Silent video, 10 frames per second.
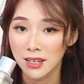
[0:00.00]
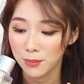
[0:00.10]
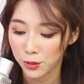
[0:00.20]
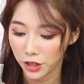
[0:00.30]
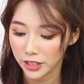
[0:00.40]

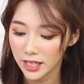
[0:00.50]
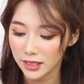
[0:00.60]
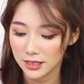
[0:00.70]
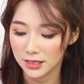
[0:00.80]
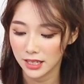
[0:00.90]

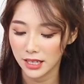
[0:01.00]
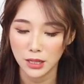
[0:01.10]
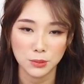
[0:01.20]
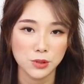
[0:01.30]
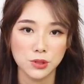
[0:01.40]
product that
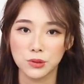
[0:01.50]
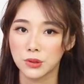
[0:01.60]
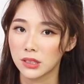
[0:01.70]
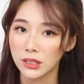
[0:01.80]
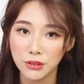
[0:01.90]
helps to
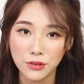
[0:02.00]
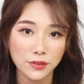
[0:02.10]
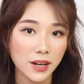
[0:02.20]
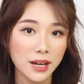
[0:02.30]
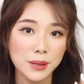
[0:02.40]

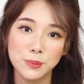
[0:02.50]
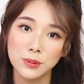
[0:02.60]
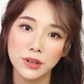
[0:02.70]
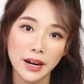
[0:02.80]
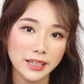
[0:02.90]
clarify,
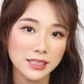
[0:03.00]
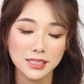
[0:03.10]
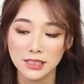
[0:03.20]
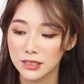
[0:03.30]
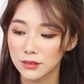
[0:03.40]

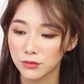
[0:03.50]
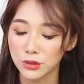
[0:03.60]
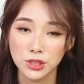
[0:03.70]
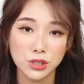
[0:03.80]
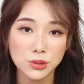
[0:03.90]
brighten,
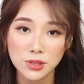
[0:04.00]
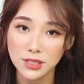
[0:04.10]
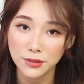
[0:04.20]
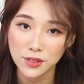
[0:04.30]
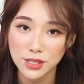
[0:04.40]
reduce the
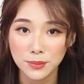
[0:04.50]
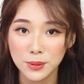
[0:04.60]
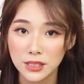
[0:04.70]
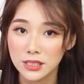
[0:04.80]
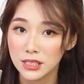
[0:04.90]

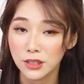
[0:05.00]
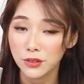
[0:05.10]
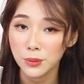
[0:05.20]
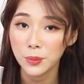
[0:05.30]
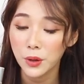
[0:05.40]
visibility of your
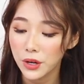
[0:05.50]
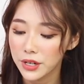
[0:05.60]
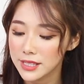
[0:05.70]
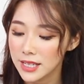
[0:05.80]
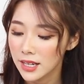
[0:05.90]
pores,